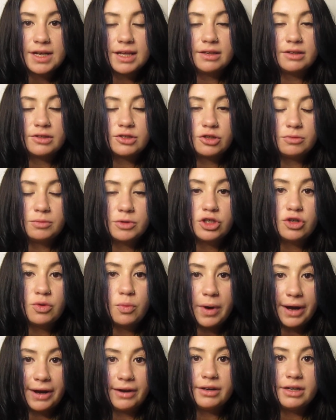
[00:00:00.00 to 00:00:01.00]
and there's so much
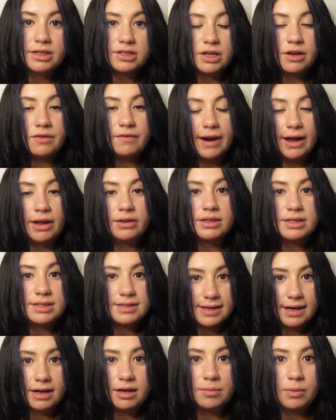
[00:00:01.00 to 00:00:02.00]
awareness around
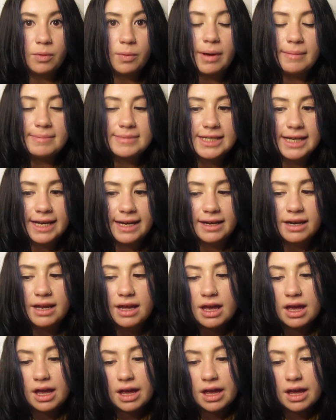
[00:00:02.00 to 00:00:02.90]
this terrible website